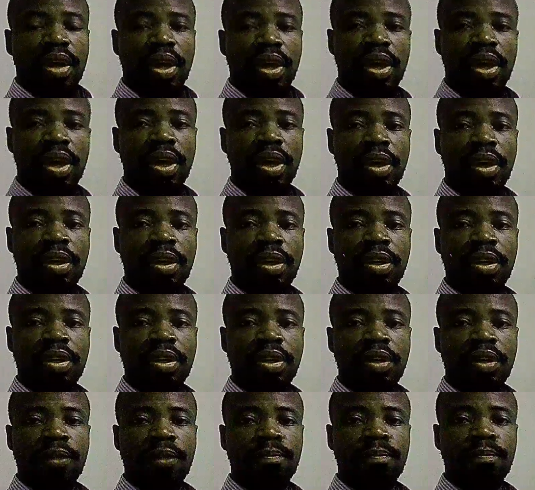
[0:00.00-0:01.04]

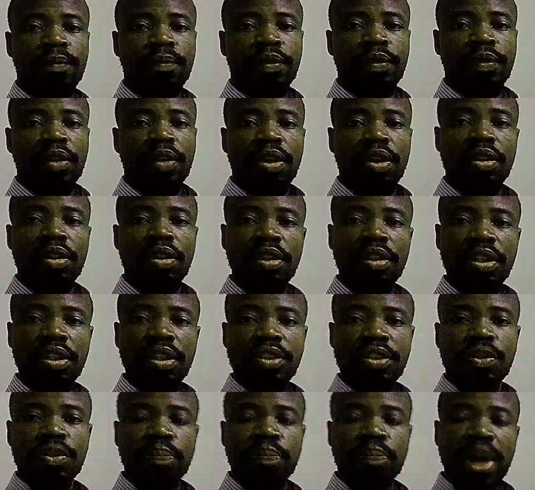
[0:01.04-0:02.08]
And
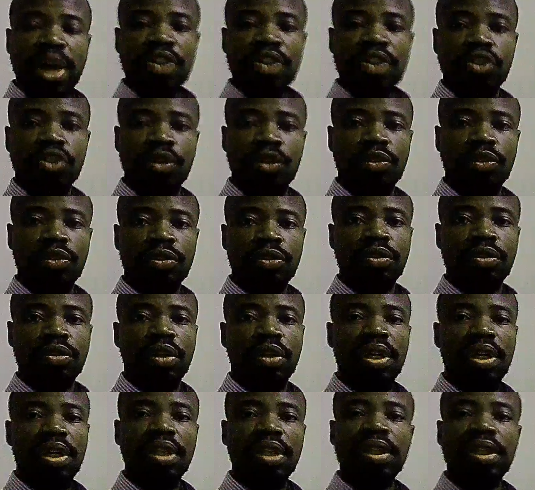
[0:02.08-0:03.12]
this person
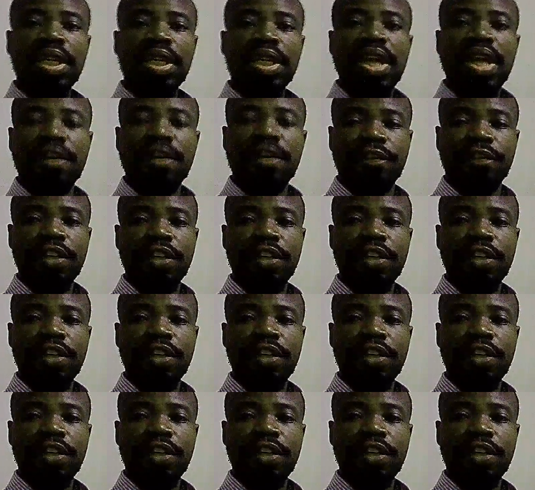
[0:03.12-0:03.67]
did a